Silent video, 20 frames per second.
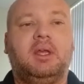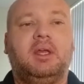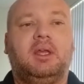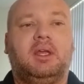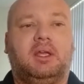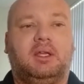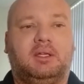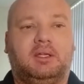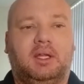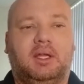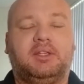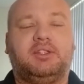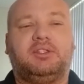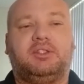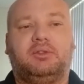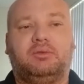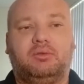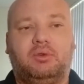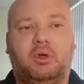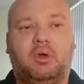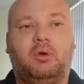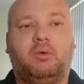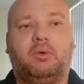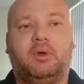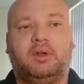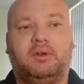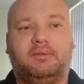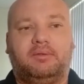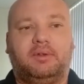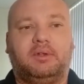unless you know what
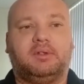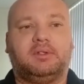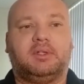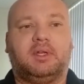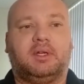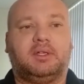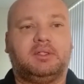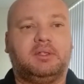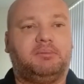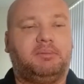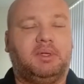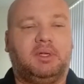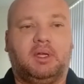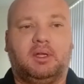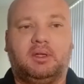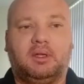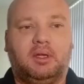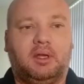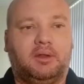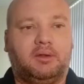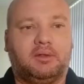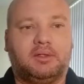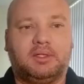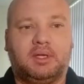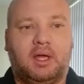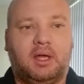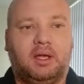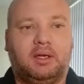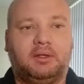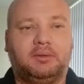it feels like to be on the other
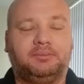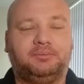side.